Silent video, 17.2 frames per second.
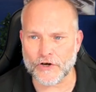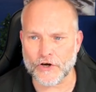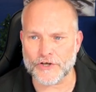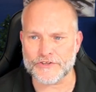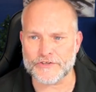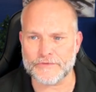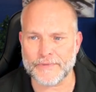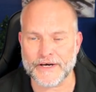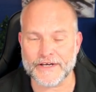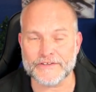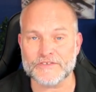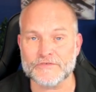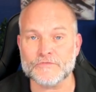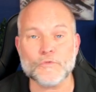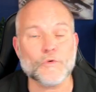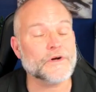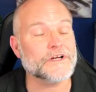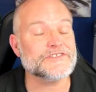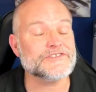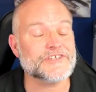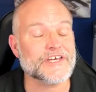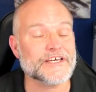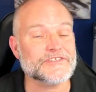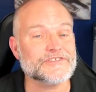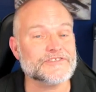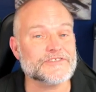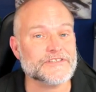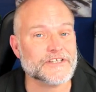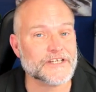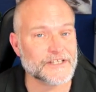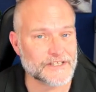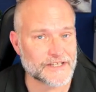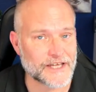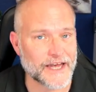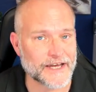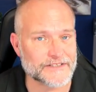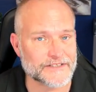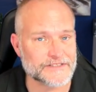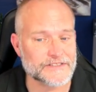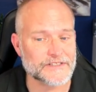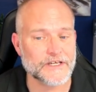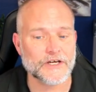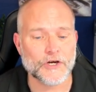on the button where it says connect.